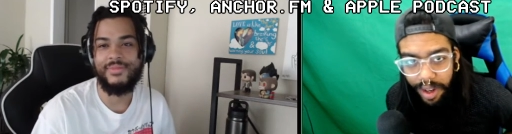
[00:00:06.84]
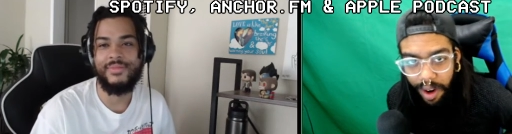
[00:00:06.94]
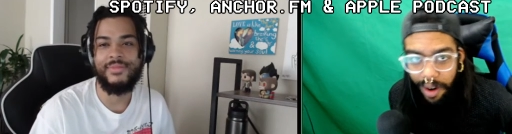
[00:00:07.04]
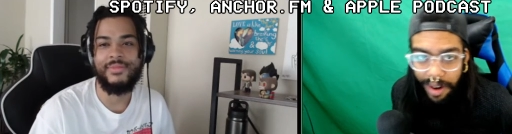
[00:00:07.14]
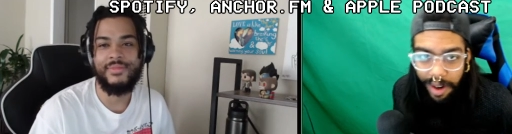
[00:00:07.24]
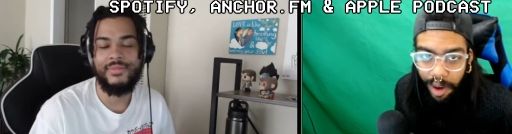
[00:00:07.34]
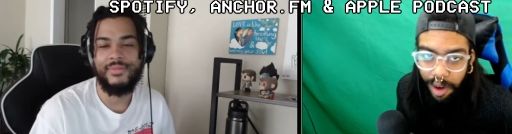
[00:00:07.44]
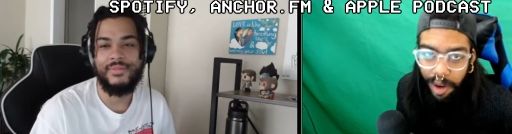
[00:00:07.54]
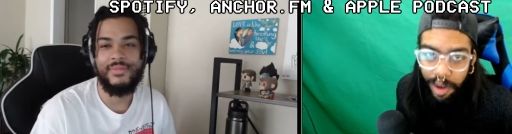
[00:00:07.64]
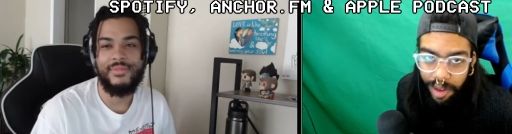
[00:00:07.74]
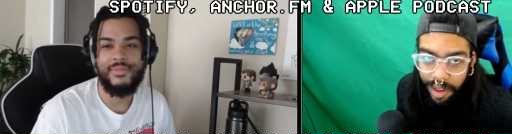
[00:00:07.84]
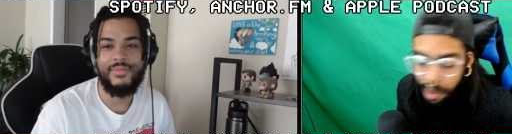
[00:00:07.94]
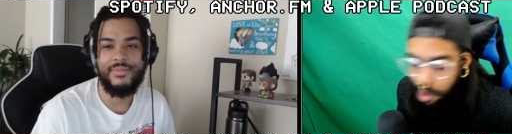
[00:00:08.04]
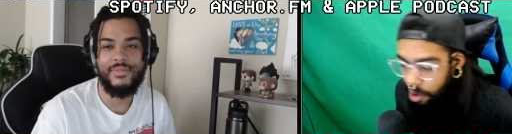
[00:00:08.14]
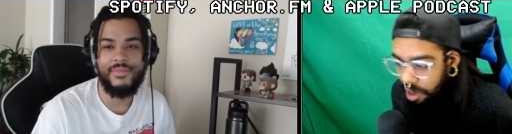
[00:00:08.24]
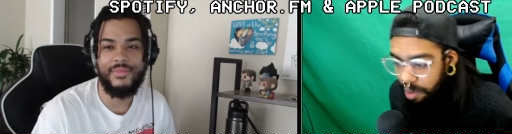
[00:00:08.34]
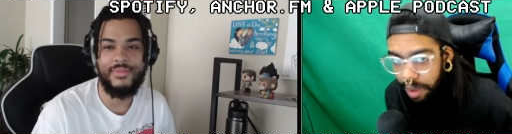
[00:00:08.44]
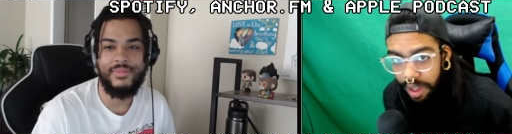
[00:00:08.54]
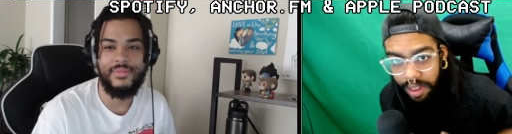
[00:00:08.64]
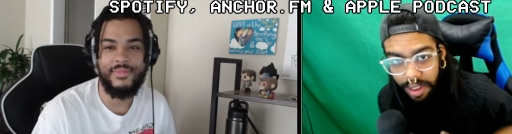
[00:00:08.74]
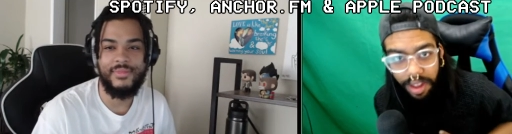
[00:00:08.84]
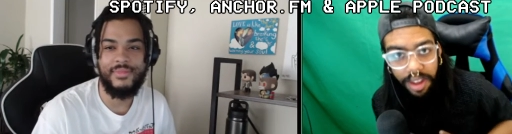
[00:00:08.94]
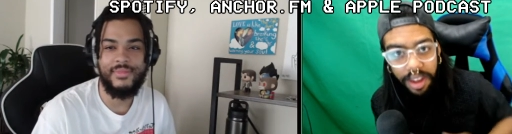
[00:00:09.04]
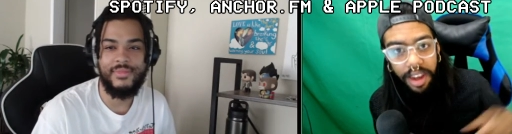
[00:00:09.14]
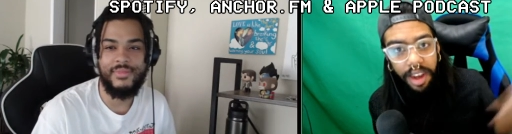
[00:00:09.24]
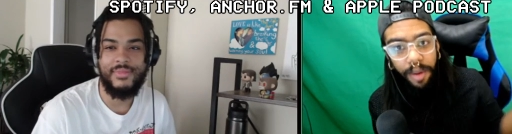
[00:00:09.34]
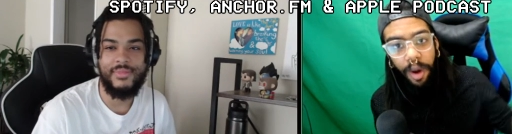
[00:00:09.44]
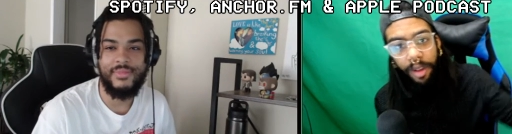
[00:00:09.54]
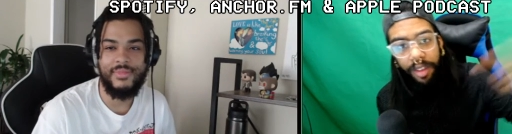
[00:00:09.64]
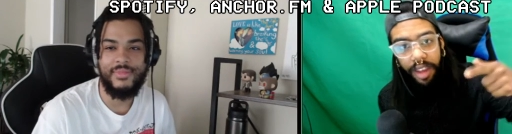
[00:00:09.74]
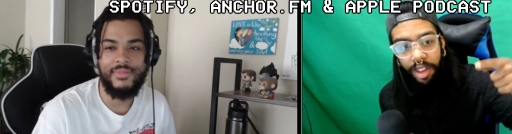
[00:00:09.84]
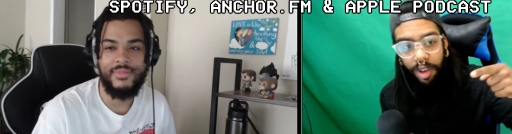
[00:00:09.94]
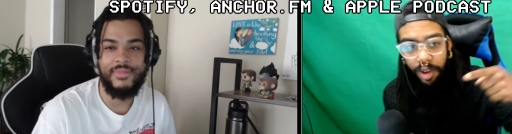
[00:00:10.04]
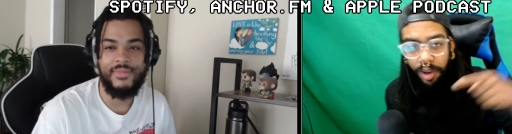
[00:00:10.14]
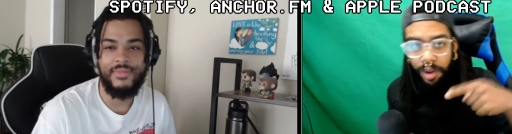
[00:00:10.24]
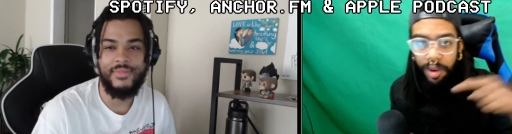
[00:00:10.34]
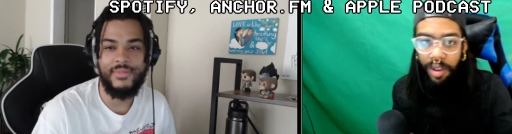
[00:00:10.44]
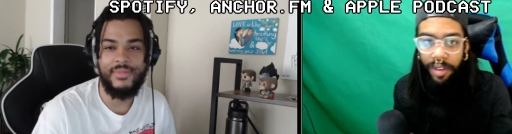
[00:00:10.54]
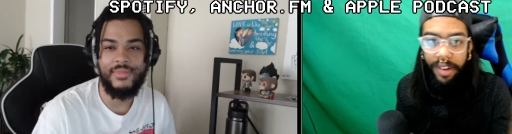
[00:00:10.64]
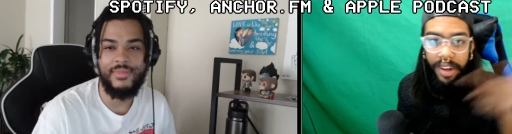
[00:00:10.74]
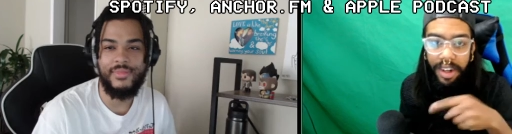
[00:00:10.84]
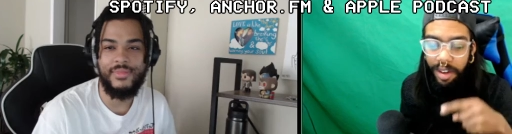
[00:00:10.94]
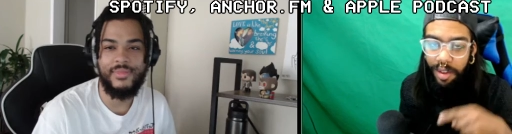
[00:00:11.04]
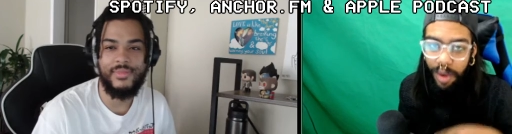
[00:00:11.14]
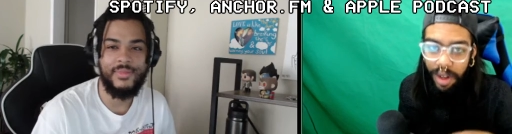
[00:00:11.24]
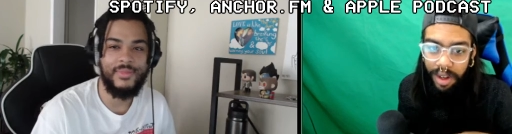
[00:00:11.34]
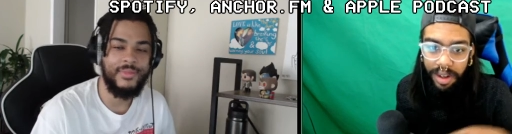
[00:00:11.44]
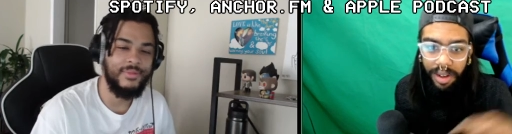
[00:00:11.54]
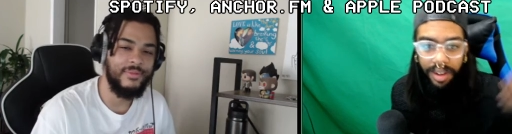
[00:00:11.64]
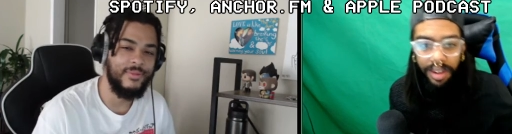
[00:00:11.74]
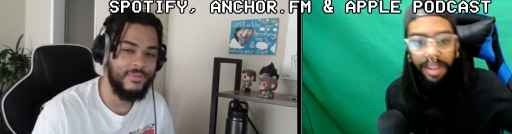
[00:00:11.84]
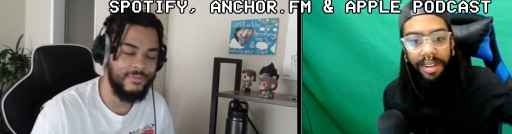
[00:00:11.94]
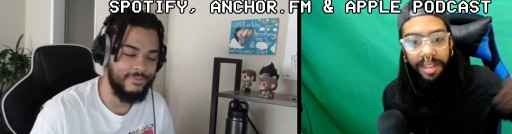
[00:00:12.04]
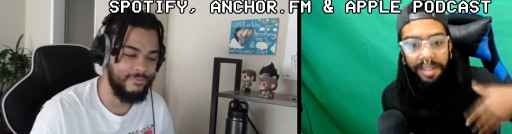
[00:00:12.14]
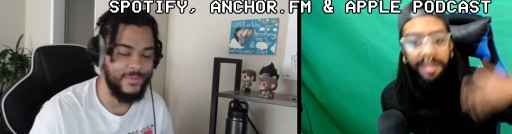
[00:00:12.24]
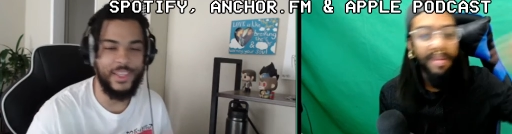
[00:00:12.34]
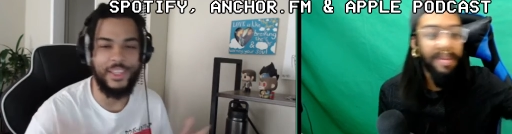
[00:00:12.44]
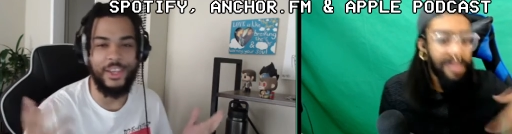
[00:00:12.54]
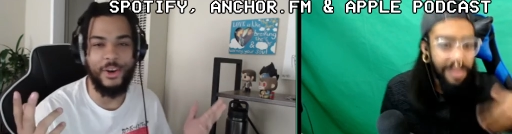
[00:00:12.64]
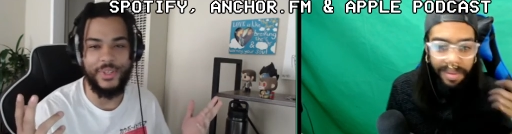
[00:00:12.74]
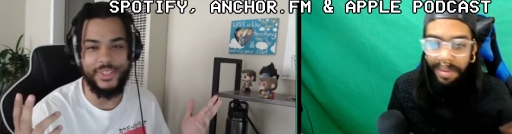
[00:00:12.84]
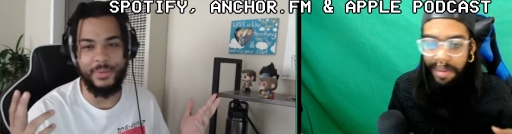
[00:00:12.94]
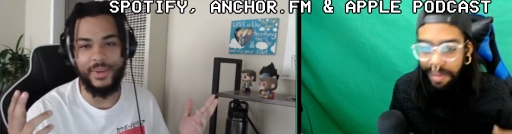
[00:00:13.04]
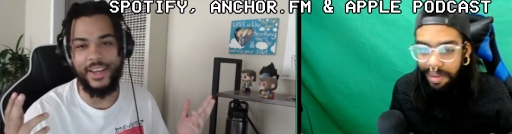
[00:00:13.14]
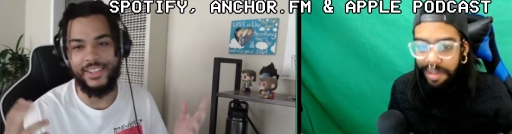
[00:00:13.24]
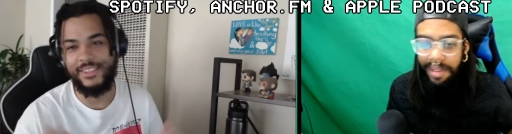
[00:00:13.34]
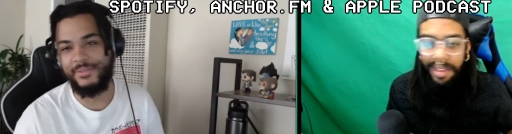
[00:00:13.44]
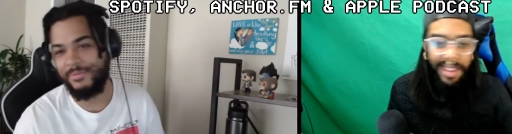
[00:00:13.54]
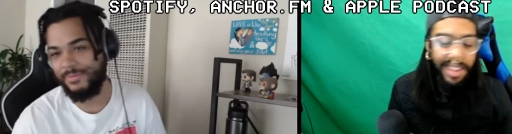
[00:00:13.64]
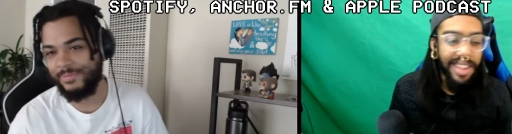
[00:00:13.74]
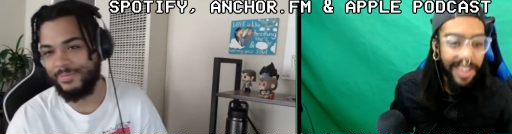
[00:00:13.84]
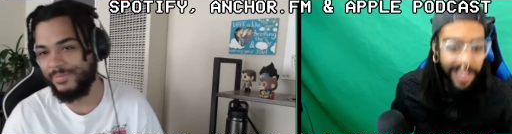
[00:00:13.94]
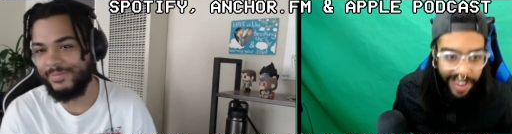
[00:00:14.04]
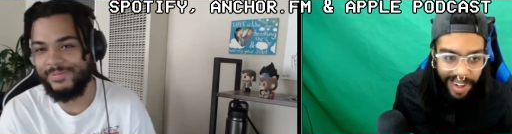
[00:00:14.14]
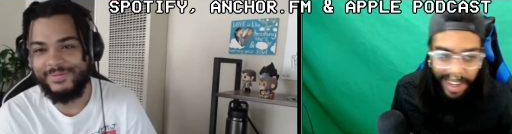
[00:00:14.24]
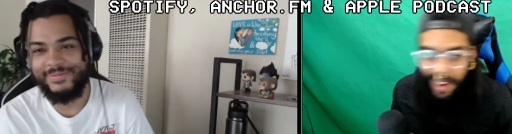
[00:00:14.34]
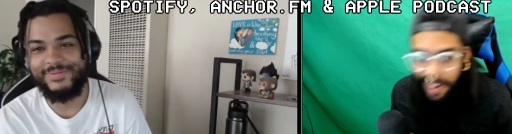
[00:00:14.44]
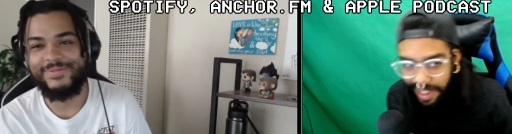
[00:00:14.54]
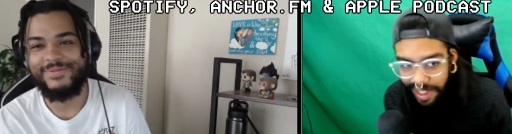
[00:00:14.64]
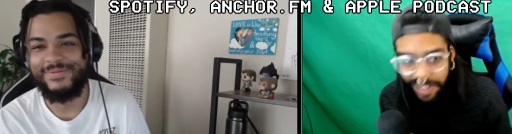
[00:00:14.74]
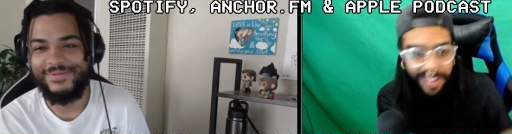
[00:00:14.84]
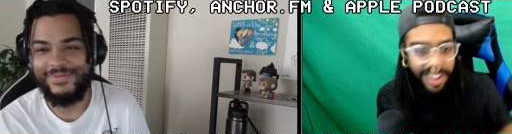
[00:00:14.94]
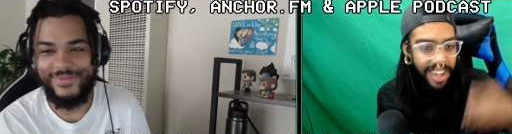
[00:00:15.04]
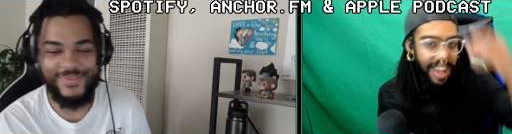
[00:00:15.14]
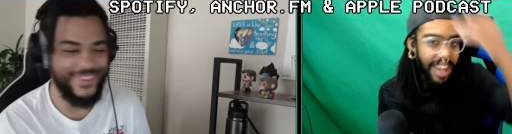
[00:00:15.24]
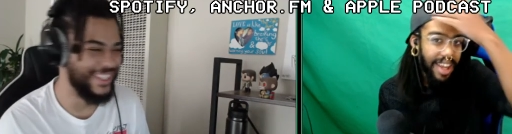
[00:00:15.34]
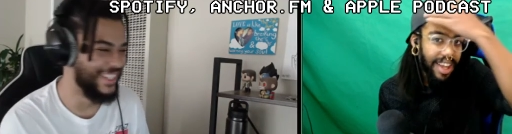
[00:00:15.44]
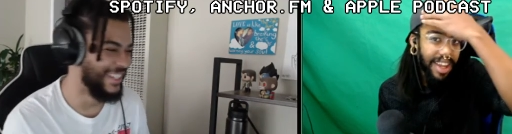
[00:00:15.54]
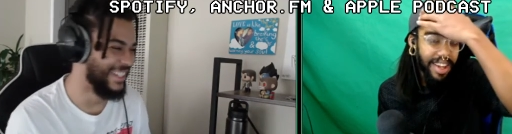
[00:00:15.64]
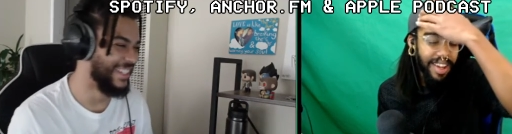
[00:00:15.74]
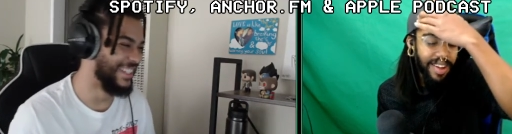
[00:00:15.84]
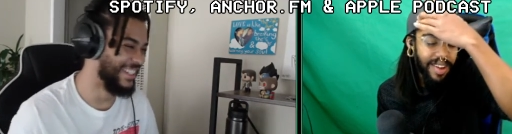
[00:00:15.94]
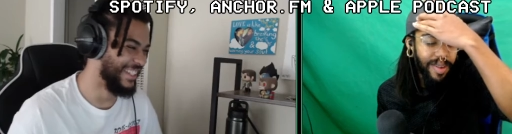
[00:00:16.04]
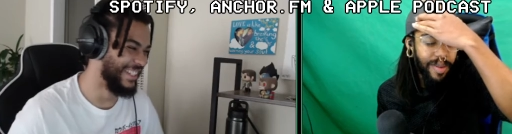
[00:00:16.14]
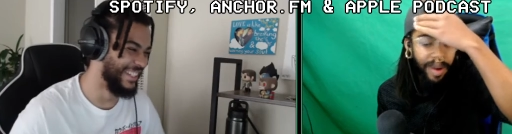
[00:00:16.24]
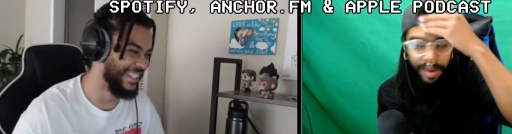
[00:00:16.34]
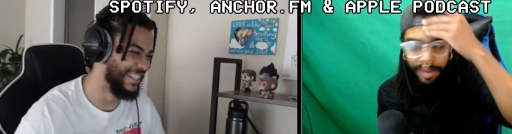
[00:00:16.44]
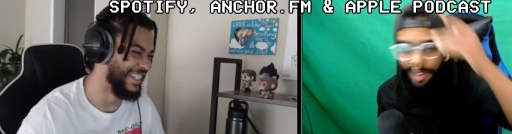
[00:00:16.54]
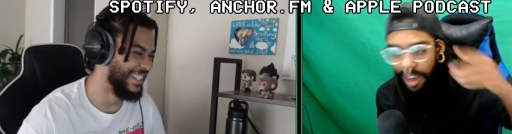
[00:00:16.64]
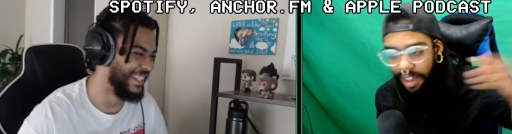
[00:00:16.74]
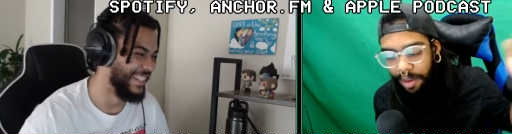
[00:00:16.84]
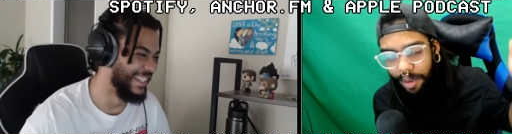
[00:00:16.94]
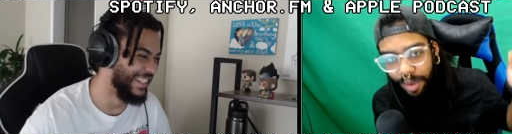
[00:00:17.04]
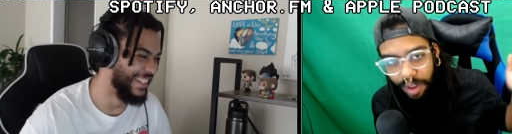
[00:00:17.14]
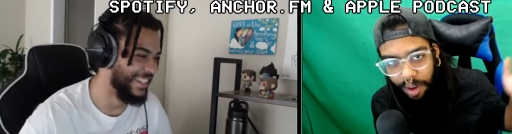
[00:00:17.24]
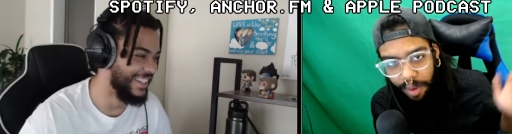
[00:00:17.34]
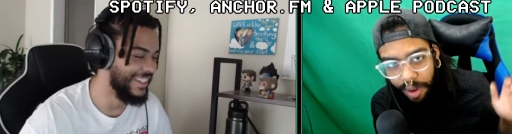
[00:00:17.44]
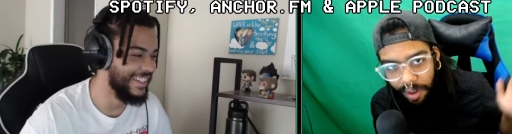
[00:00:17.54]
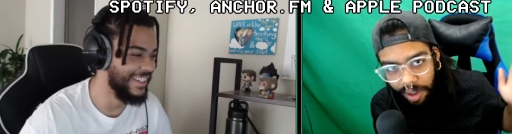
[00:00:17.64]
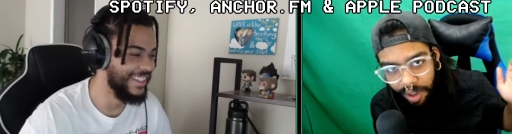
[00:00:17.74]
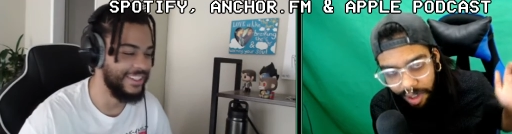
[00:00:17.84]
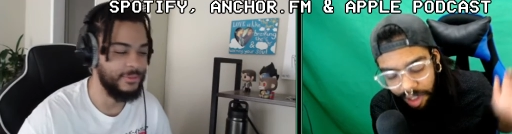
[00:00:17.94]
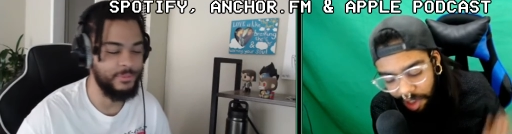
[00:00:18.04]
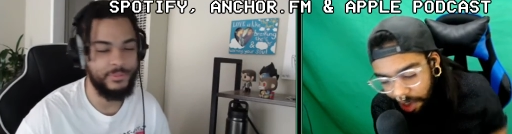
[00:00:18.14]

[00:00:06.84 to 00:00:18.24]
Speaker 1: We are your co-hosts. I'm sure you can pizza. We also got Jacuzz over here as well.
Speaker 2: Yeah, what's up, guys?
Speaker 1: Great, awesome. Hello and welcome. You guys know what we talk about on the